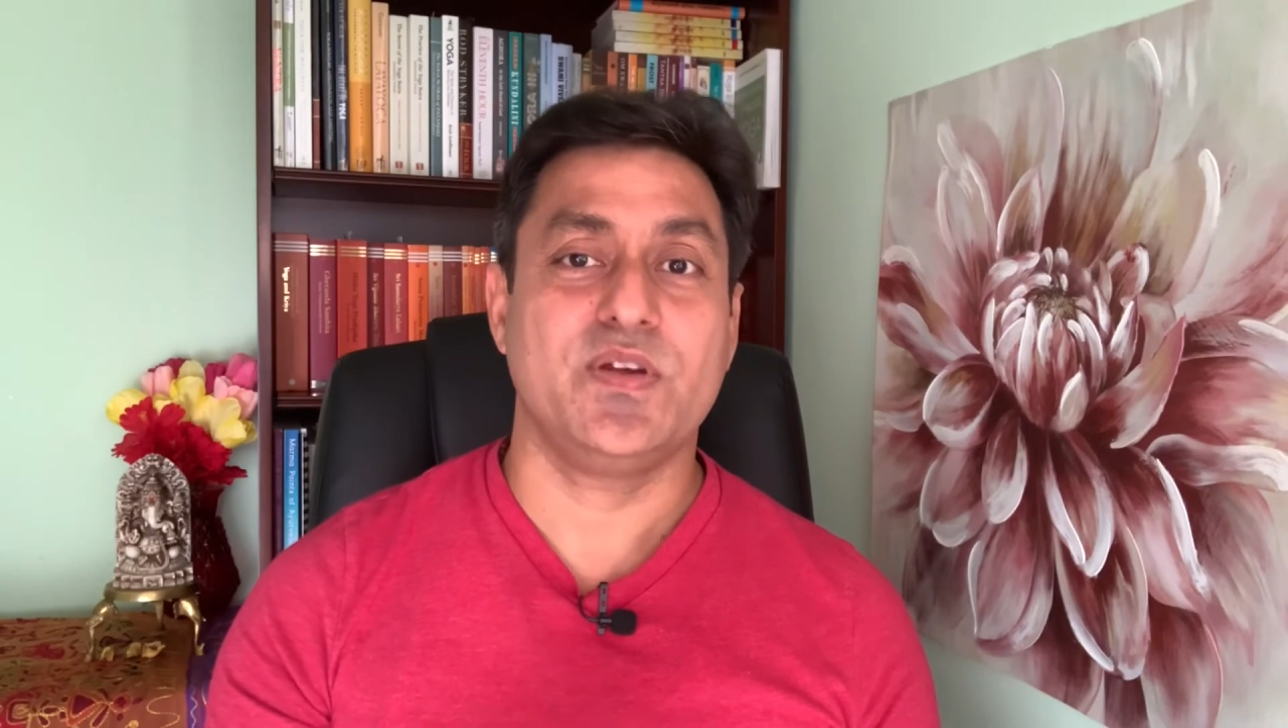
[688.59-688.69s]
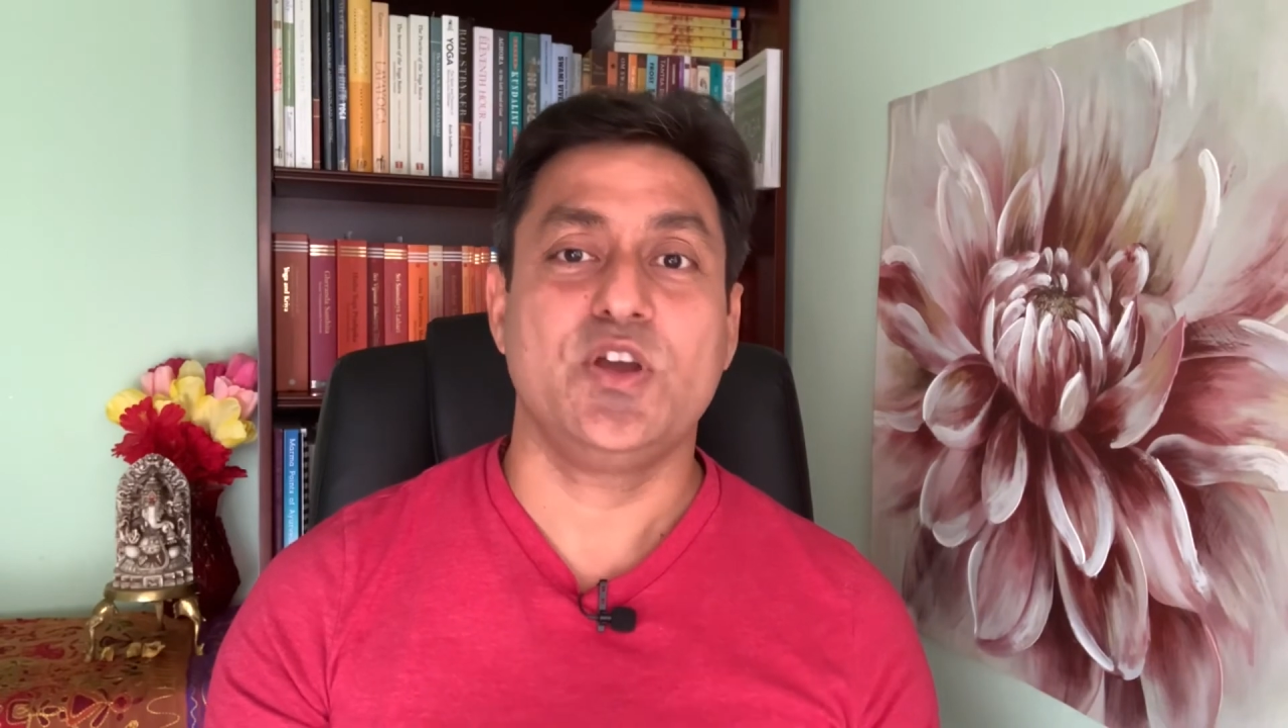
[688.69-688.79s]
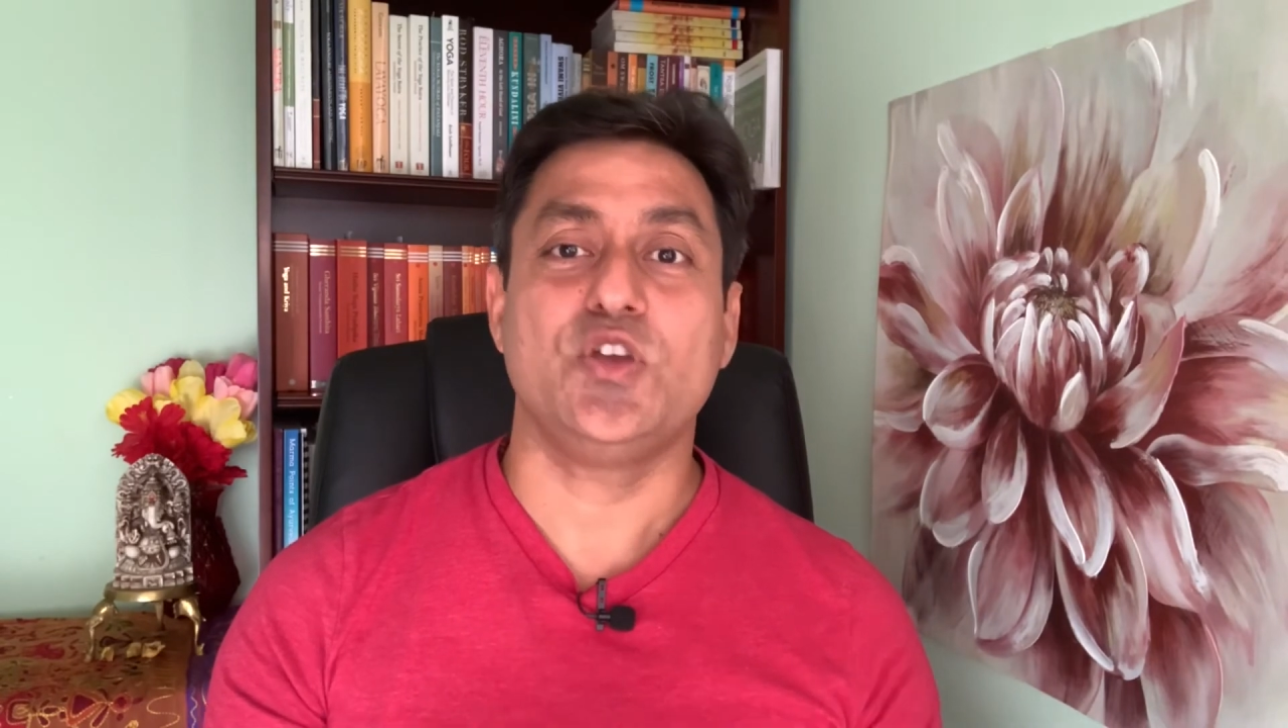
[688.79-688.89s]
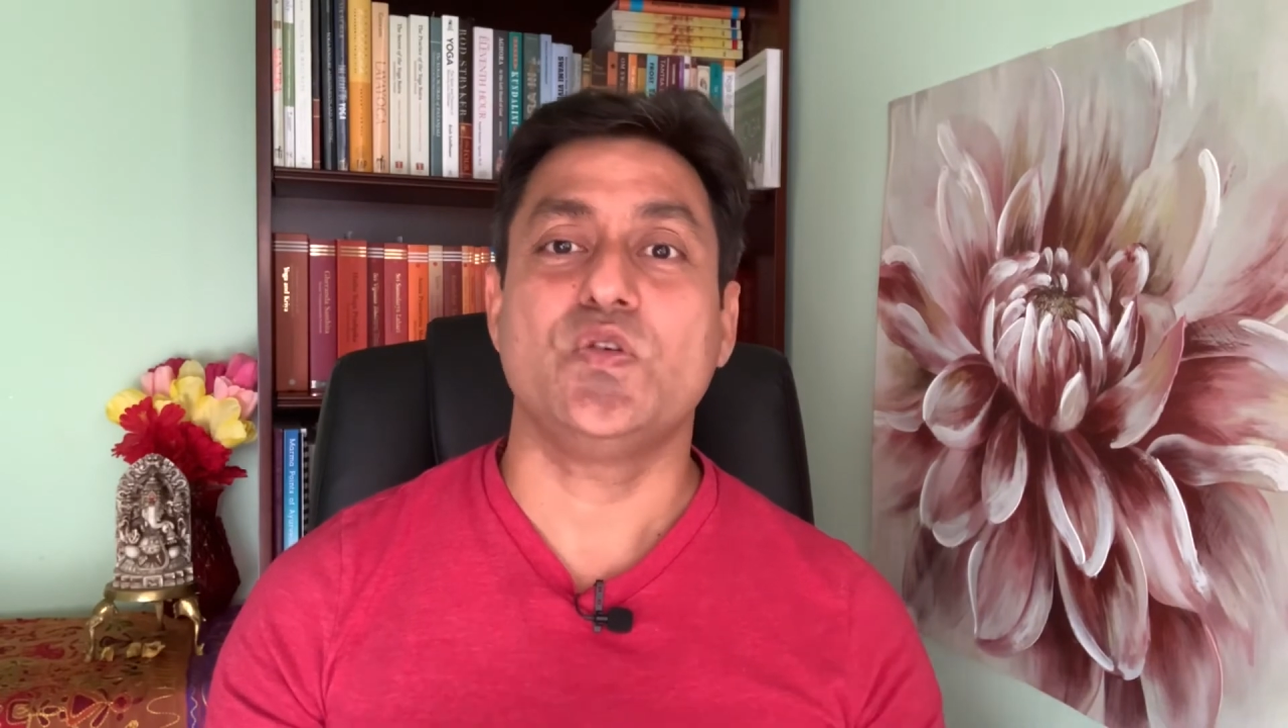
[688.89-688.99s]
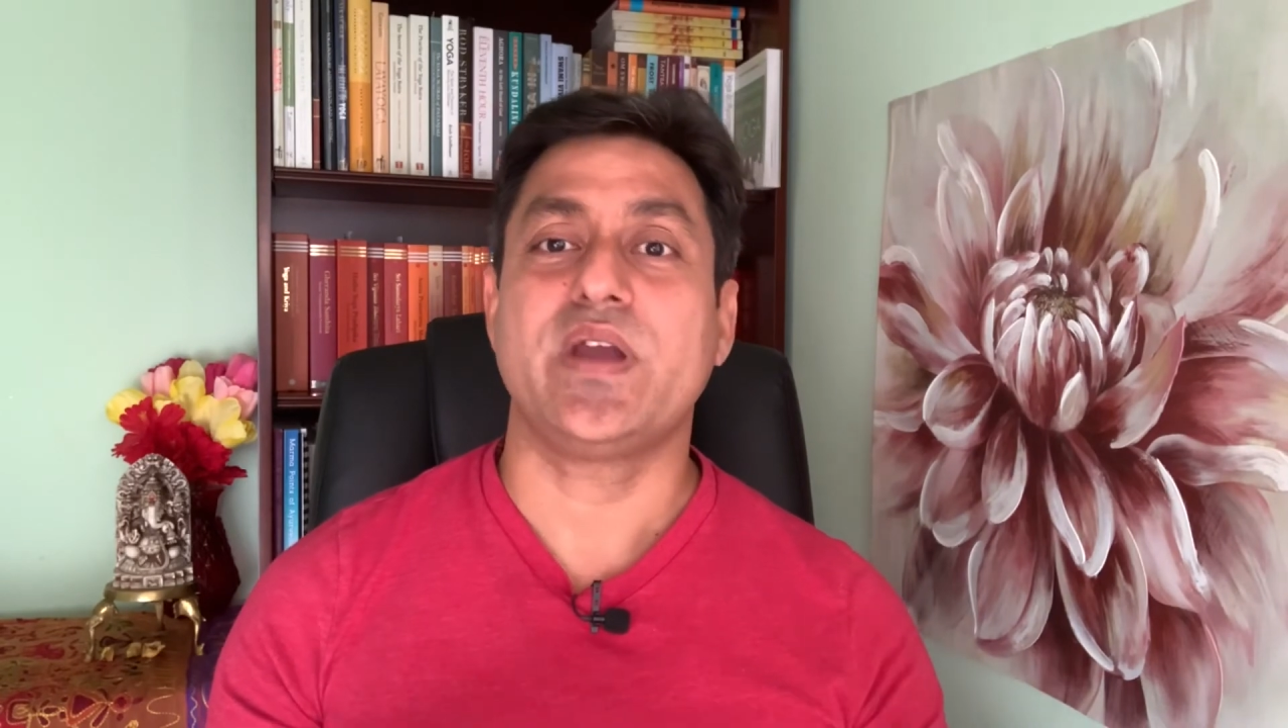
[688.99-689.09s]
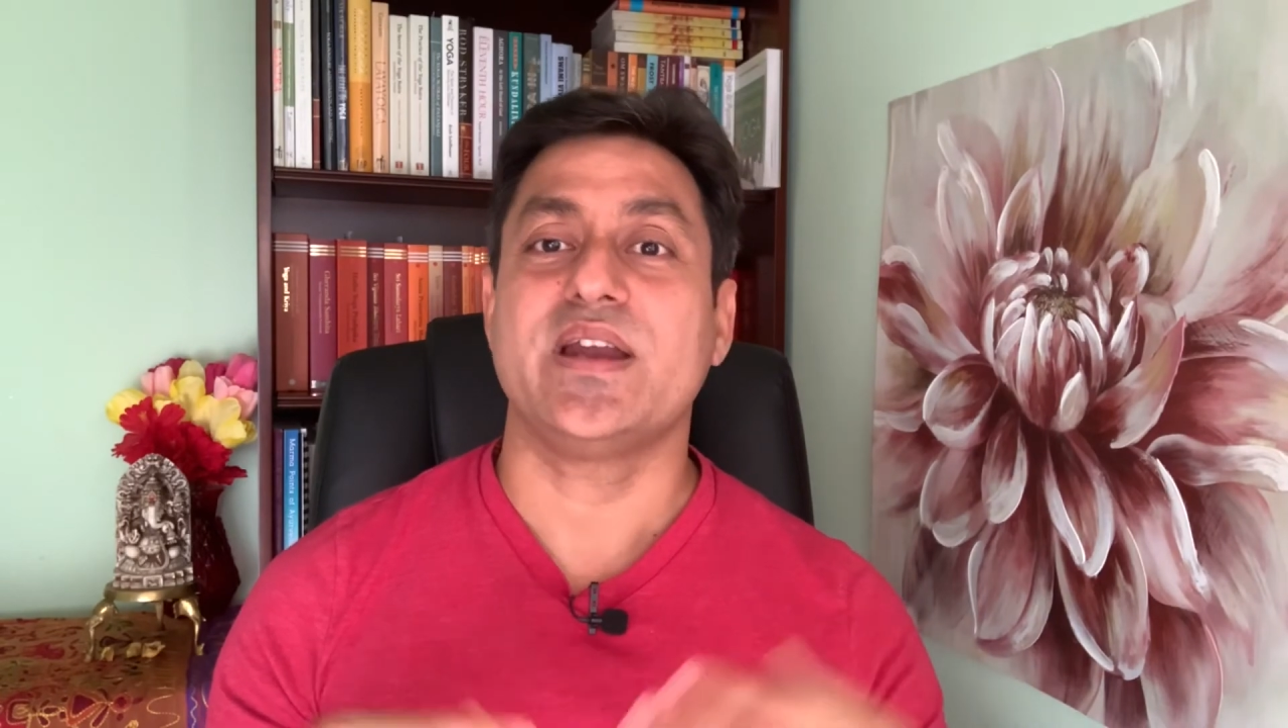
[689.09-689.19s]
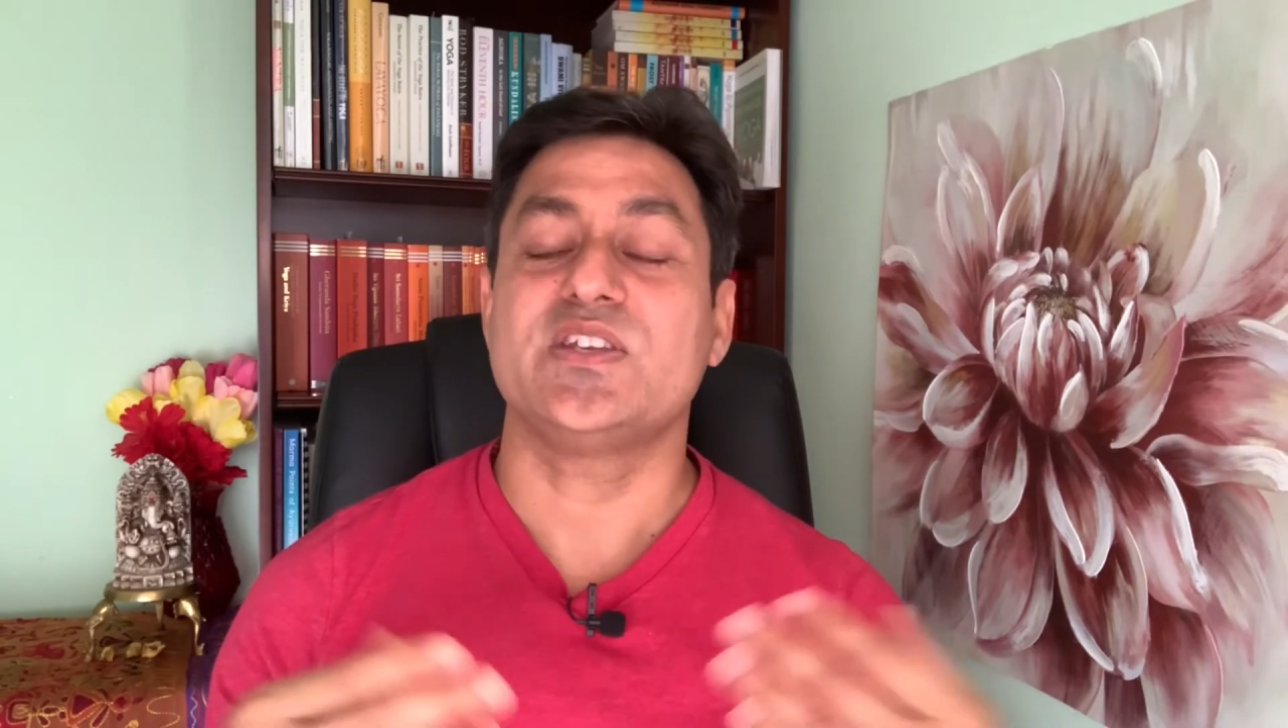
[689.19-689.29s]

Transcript: you can